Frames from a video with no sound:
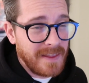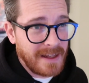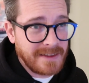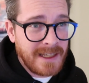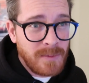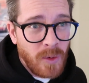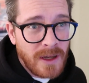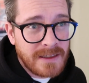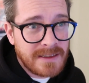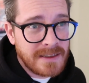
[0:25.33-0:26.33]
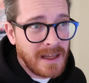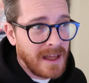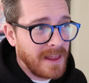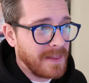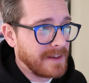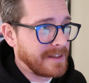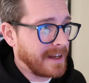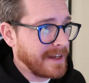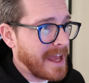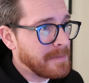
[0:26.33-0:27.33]
that team was, the
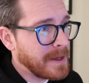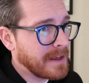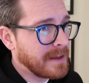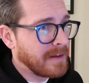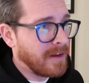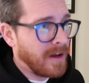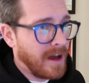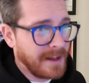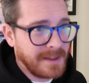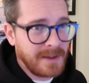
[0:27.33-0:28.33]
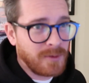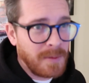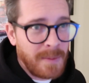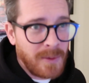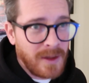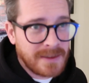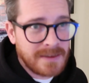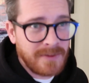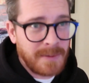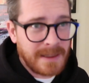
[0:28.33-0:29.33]
dynamic. I didn't remember all the
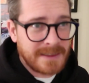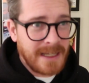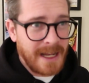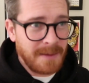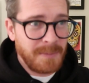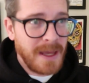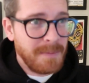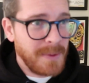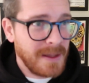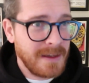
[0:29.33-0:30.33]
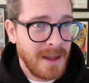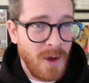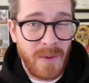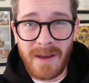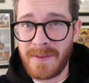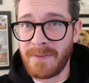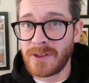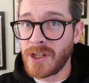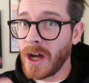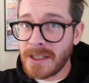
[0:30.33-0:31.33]
stuff about Scottie Pippen. We haven't
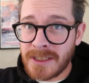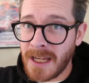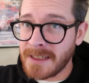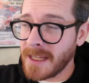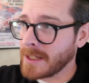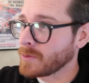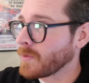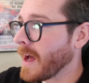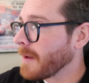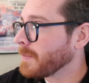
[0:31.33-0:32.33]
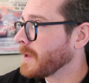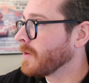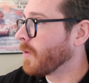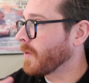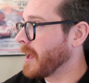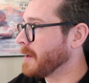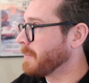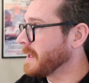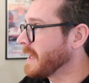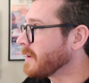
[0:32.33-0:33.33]
even touched on Dennis Rodman or
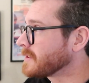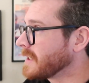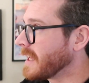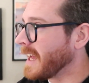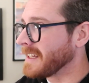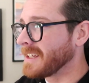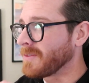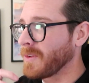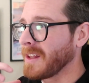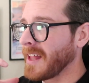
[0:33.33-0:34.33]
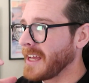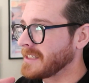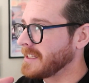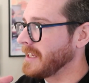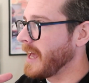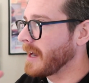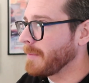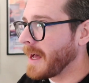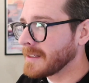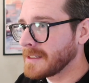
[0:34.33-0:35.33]
anybody else yet. I didn't realize the
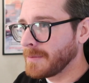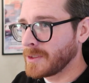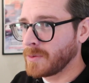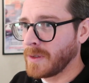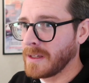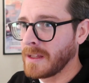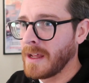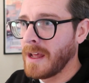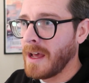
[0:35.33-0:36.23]
animosity between